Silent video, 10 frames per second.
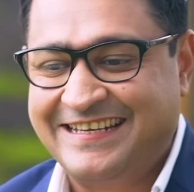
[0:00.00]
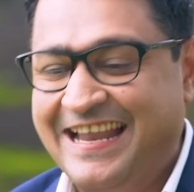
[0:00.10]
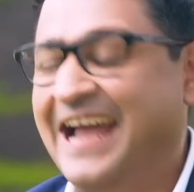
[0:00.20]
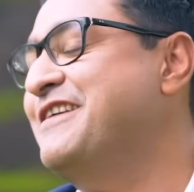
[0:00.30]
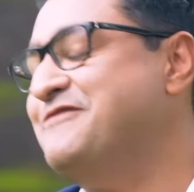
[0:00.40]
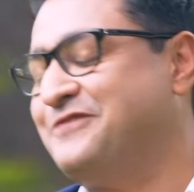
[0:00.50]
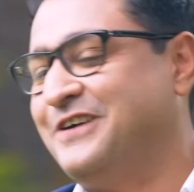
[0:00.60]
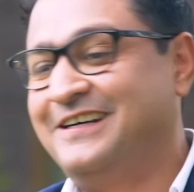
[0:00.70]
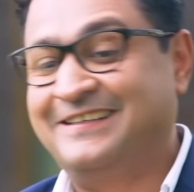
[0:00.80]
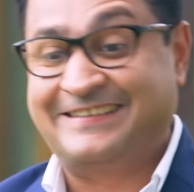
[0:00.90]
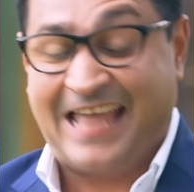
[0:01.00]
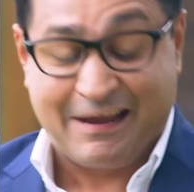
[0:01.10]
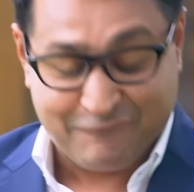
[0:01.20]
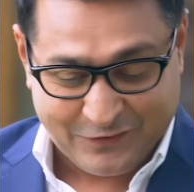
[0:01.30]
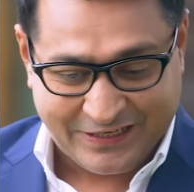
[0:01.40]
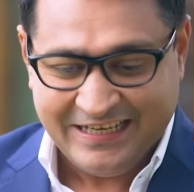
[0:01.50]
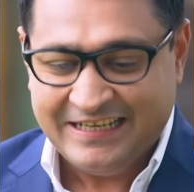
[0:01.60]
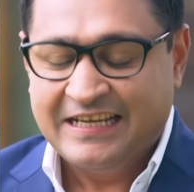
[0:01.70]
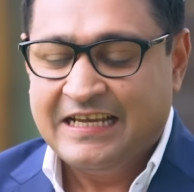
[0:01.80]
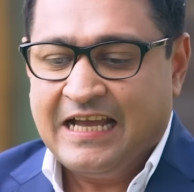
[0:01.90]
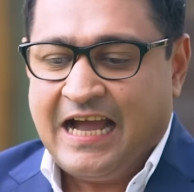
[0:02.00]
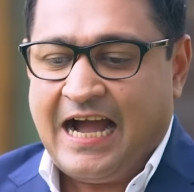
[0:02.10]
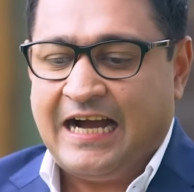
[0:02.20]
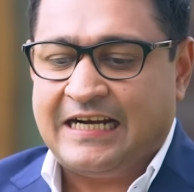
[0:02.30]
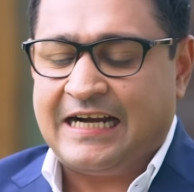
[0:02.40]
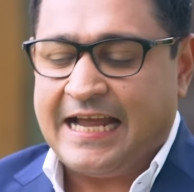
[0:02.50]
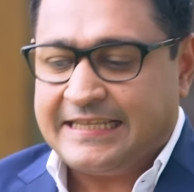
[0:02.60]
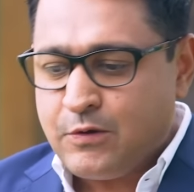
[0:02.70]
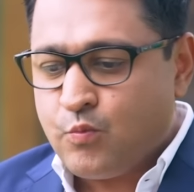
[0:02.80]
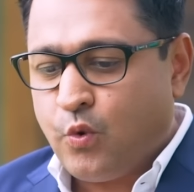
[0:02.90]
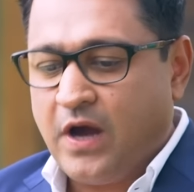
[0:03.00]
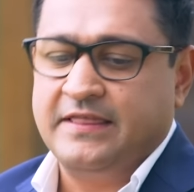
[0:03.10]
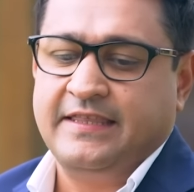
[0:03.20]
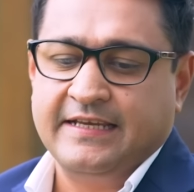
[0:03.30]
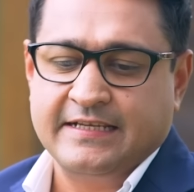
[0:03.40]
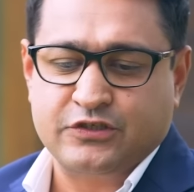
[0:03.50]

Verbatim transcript: in life, uh, thankfully. Uh, I think one thing